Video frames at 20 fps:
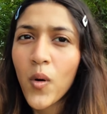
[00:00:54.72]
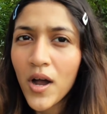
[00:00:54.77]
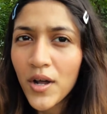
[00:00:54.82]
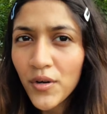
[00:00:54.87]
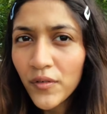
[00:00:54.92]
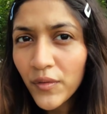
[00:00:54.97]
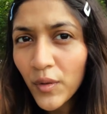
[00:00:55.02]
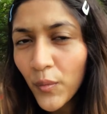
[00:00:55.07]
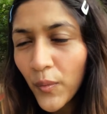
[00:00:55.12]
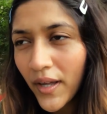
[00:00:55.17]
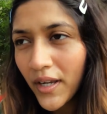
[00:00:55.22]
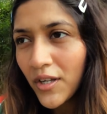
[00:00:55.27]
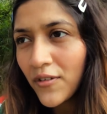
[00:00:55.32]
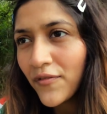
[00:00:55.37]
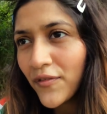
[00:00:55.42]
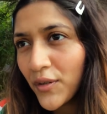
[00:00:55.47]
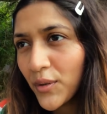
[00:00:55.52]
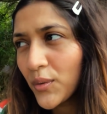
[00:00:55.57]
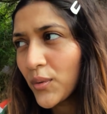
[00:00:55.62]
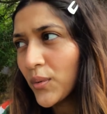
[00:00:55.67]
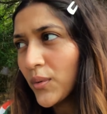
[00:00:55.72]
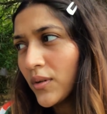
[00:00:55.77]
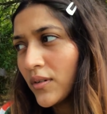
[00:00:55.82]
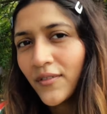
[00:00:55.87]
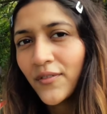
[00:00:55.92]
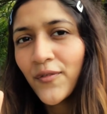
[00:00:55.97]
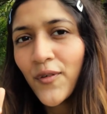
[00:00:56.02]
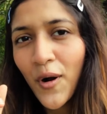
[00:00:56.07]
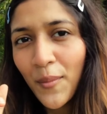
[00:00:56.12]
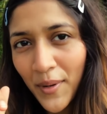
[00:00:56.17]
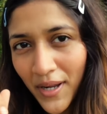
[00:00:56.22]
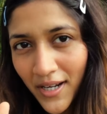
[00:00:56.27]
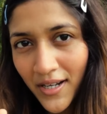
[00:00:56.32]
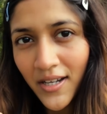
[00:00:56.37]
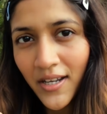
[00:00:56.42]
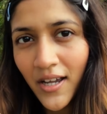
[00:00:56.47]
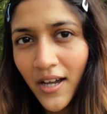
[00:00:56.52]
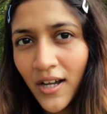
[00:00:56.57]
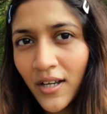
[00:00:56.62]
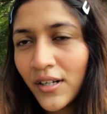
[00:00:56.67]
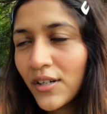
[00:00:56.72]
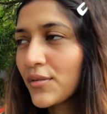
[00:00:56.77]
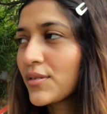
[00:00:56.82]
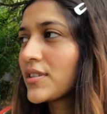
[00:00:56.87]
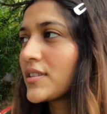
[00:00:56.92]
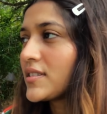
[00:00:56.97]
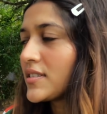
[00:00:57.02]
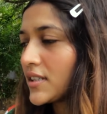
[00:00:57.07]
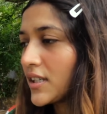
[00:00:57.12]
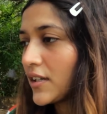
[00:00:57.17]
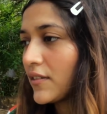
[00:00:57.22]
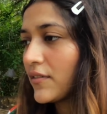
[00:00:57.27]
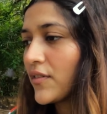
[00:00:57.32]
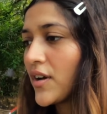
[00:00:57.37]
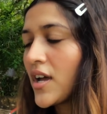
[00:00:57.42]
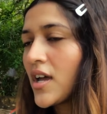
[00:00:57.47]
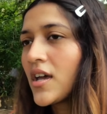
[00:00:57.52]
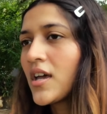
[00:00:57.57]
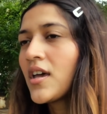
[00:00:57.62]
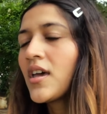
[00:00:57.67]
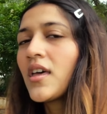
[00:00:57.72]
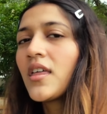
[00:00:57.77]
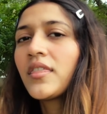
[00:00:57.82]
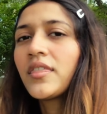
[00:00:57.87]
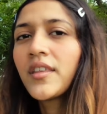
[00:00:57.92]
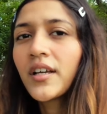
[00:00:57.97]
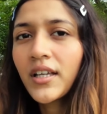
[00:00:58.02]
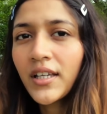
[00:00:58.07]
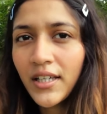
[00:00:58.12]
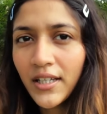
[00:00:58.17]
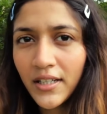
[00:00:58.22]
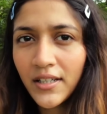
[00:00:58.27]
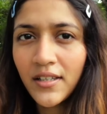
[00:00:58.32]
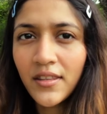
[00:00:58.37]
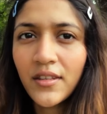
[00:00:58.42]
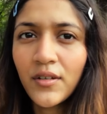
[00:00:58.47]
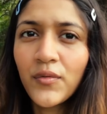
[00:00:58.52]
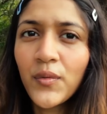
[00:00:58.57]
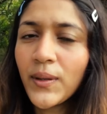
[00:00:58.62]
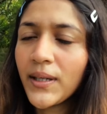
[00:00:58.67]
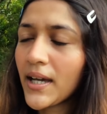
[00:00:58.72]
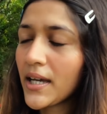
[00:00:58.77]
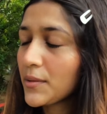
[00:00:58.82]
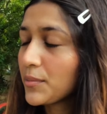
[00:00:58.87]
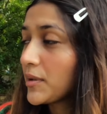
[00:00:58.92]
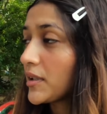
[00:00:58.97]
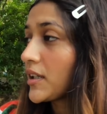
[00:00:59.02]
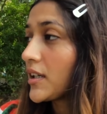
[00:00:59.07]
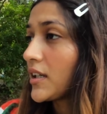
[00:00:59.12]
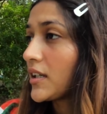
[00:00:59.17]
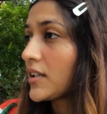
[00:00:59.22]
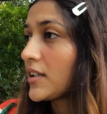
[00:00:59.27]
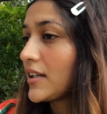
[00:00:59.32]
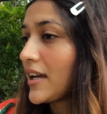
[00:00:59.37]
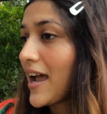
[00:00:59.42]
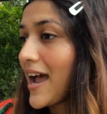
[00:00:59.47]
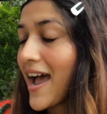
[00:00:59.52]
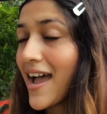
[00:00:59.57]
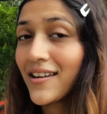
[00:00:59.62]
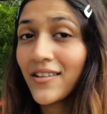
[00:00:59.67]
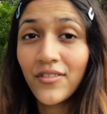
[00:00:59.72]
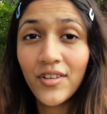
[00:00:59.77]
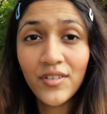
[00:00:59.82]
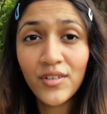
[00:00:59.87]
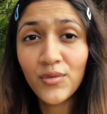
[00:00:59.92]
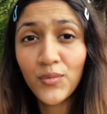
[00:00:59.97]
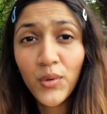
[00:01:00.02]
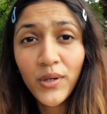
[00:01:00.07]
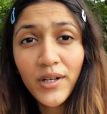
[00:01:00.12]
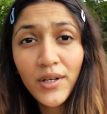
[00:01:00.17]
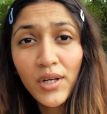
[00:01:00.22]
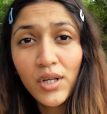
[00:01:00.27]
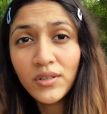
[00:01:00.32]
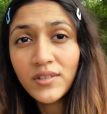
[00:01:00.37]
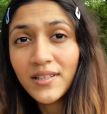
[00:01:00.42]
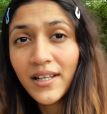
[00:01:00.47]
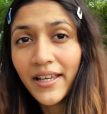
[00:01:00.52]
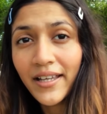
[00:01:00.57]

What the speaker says: one of the very few from India to receive the kit, the VIP kit, and this is what it looks